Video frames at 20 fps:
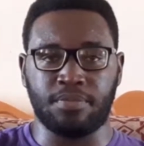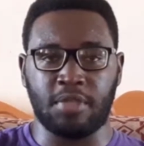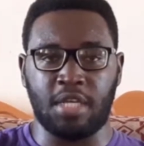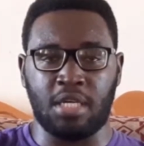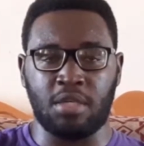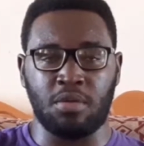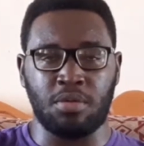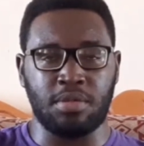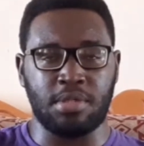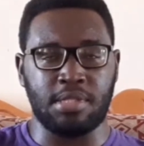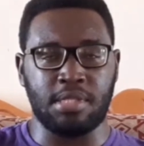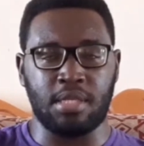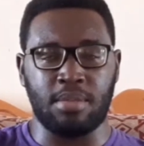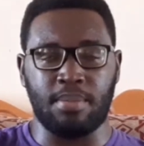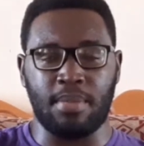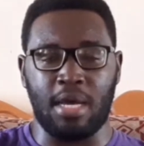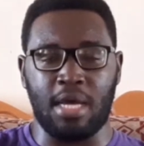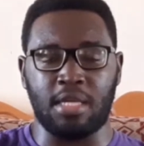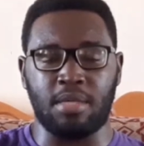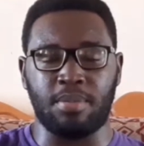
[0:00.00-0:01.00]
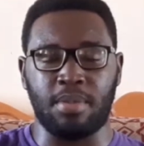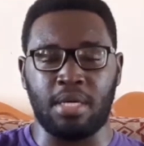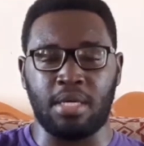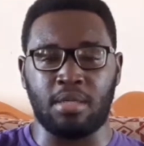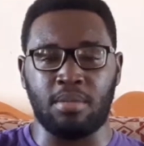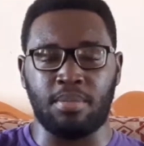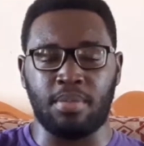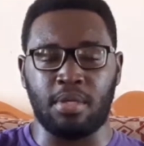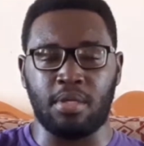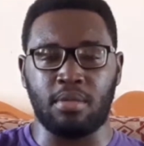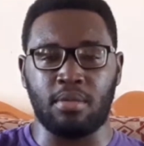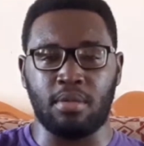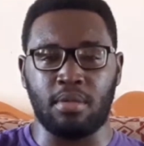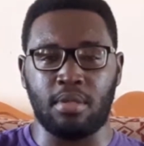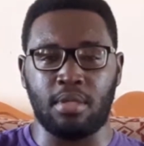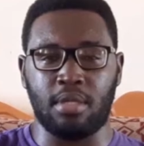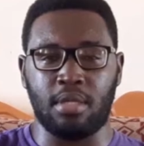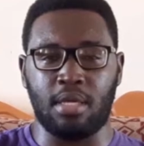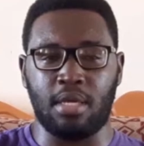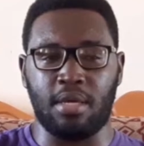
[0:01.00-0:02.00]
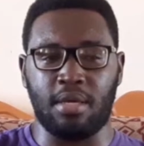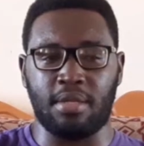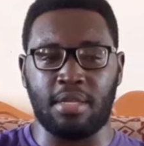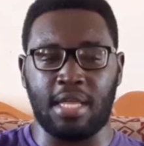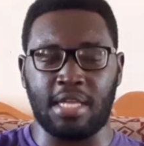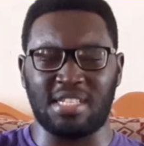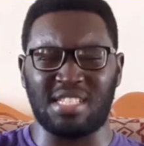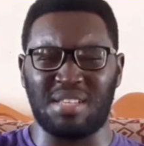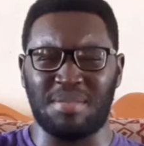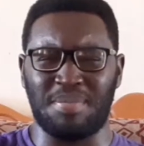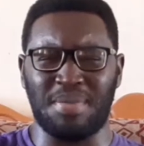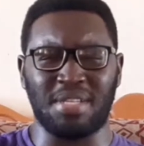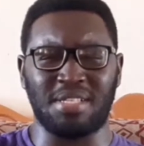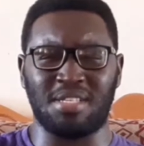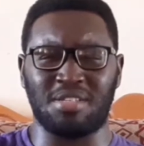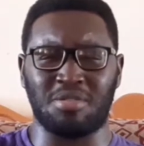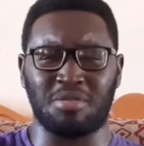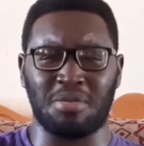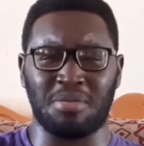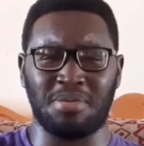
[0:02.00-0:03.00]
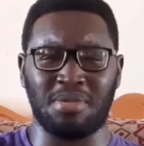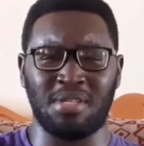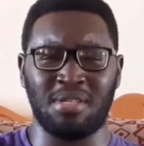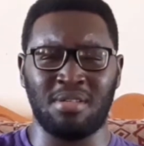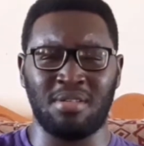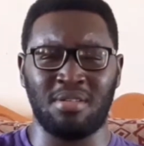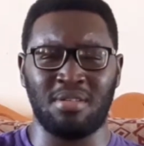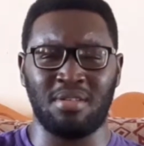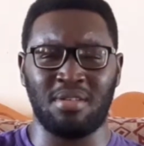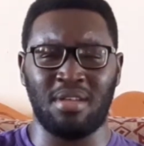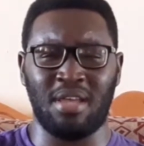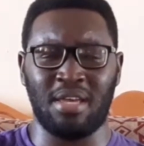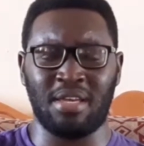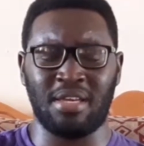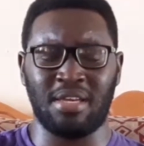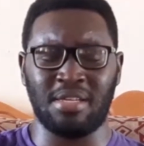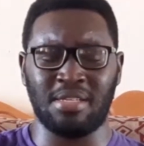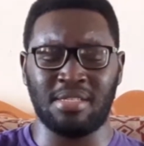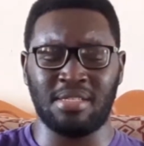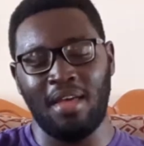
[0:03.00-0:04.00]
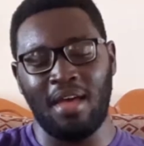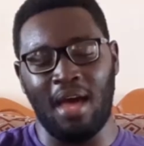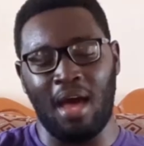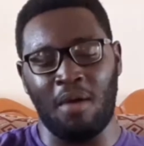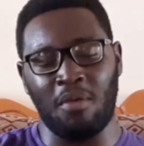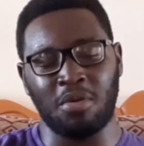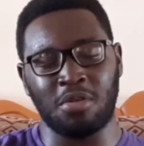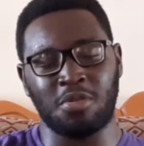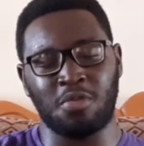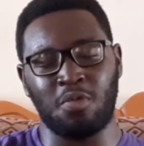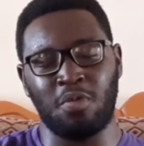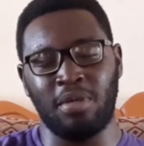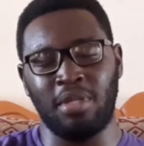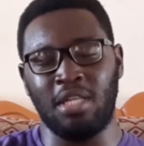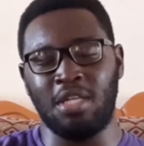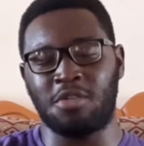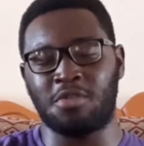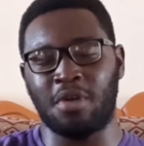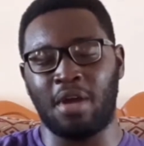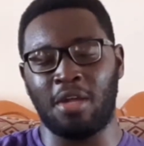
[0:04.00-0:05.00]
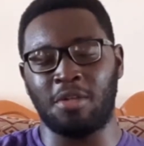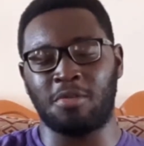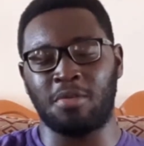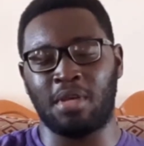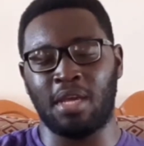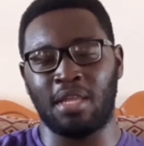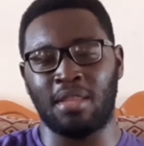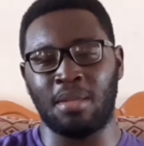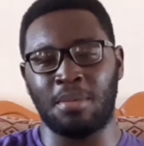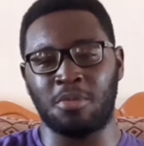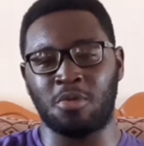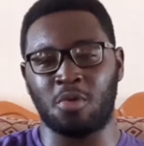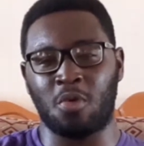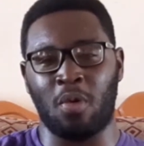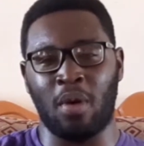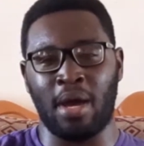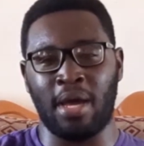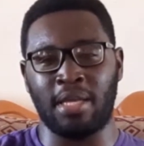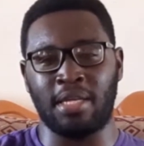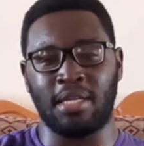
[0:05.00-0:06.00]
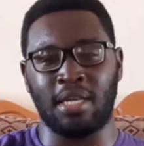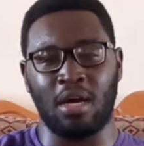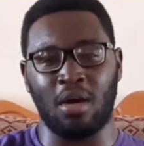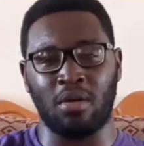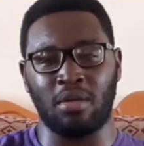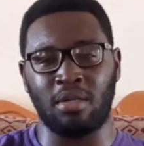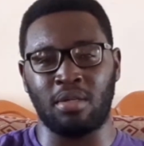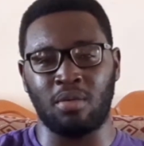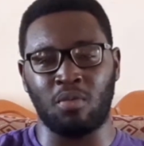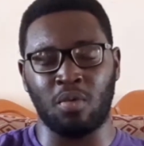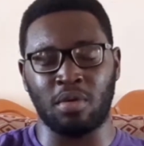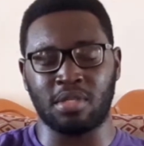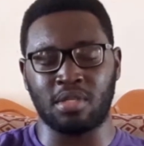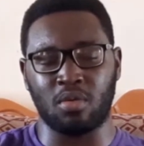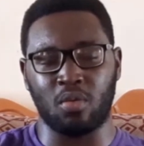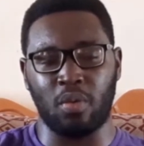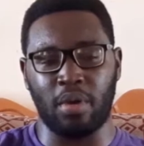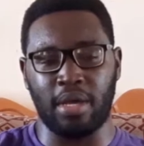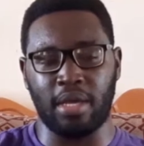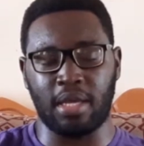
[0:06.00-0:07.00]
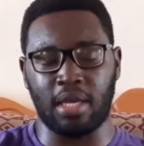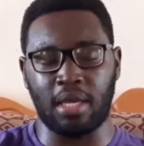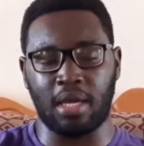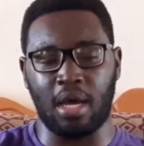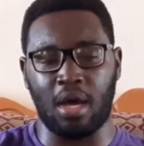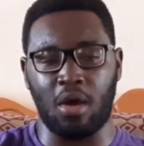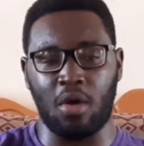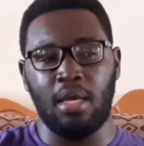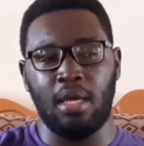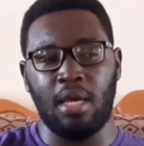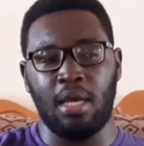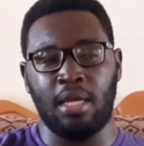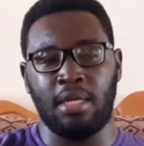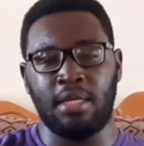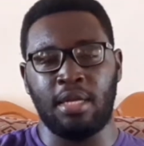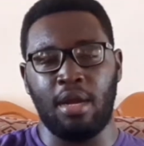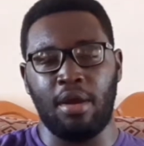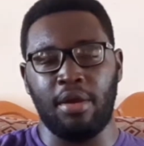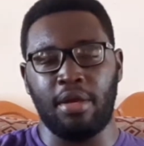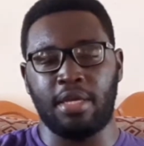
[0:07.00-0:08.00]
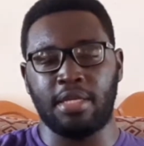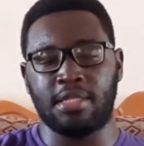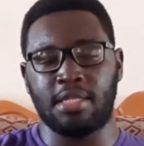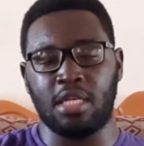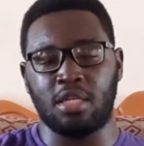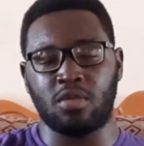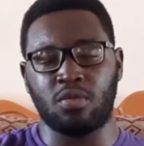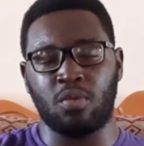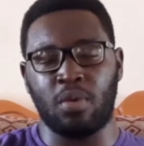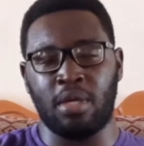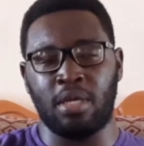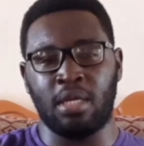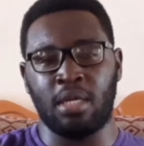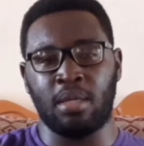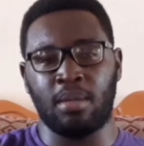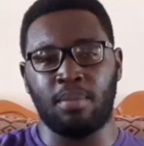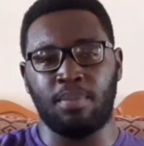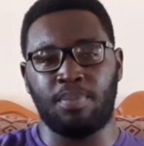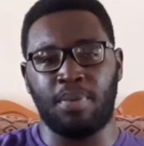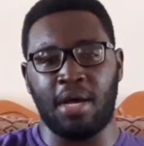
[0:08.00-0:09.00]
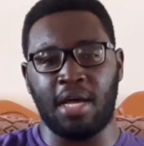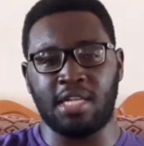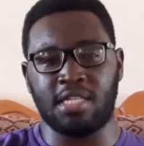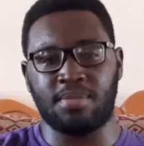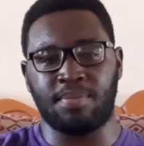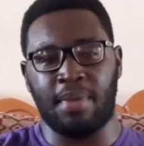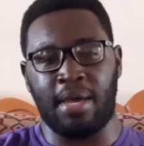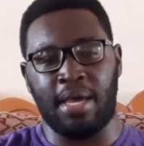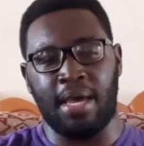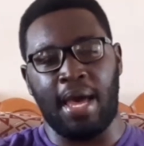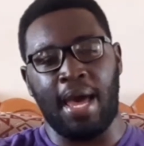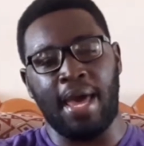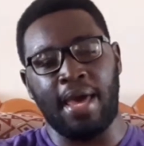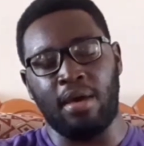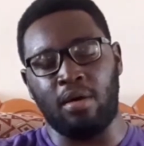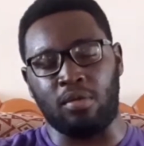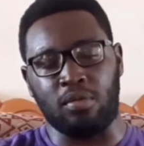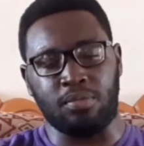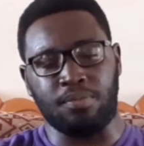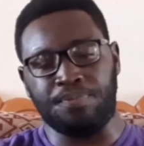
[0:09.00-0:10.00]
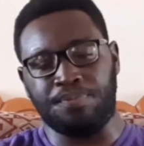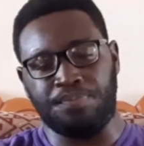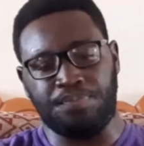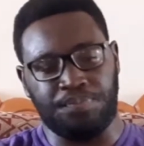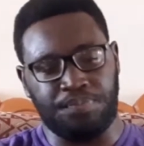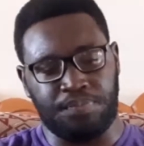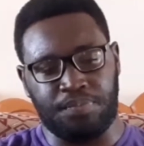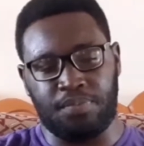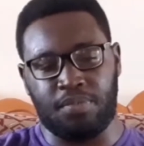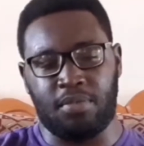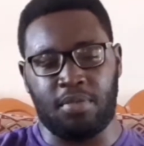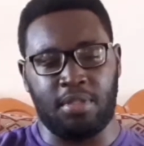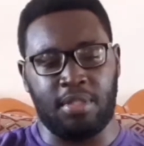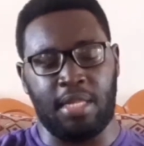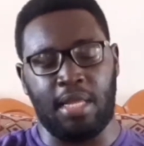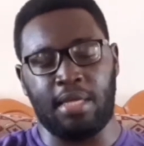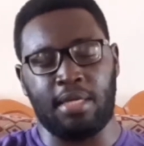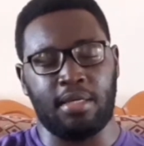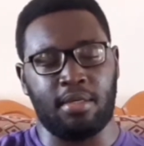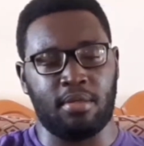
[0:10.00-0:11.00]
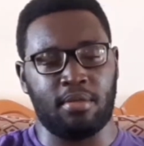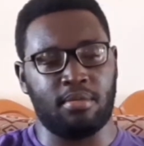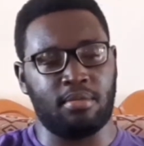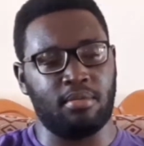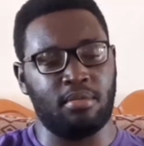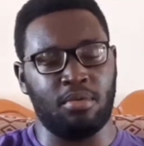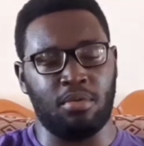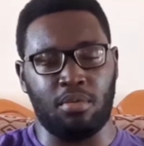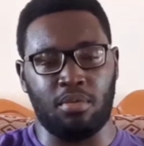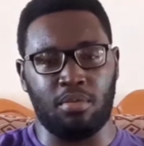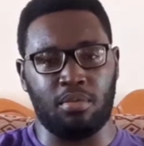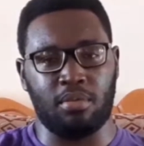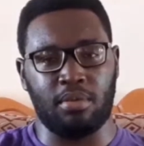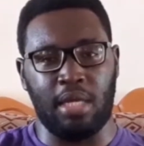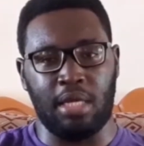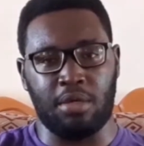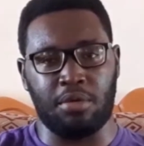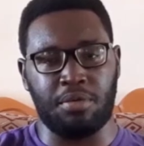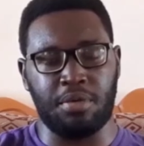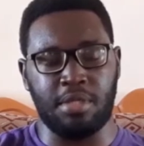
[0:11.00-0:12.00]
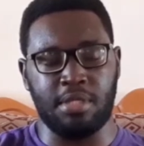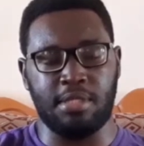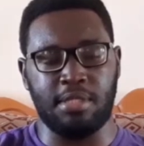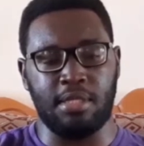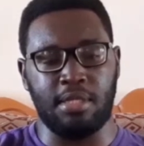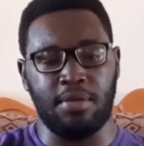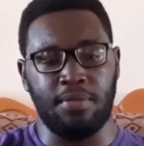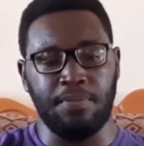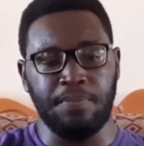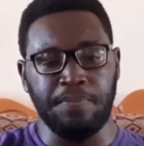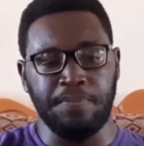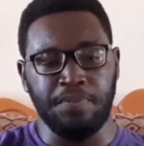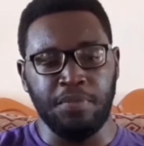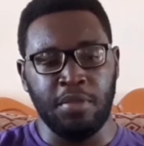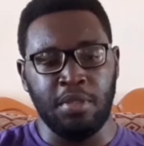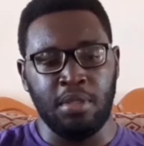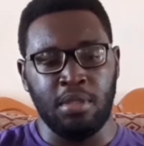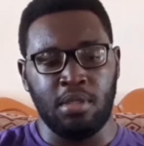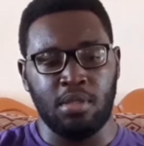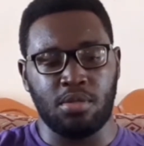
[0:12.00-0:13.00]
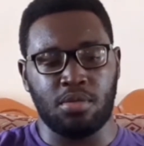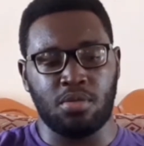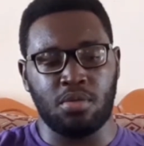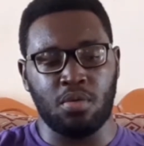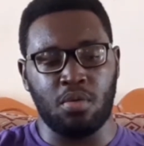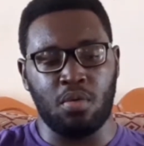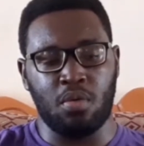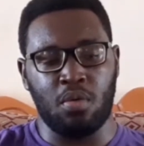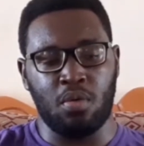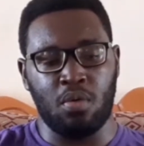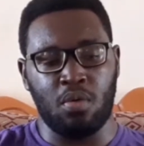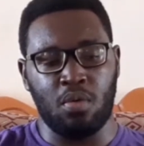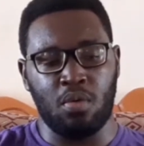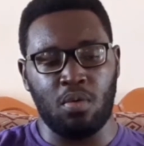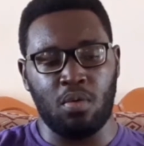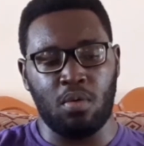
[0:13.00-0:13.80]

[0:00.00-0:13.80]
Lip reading: don't say madman, but that's the best description, I guess. I was really trying to get them to quiet down and it wasn't working out. And Derek is just running past my aisle, like, you know, like crazy. So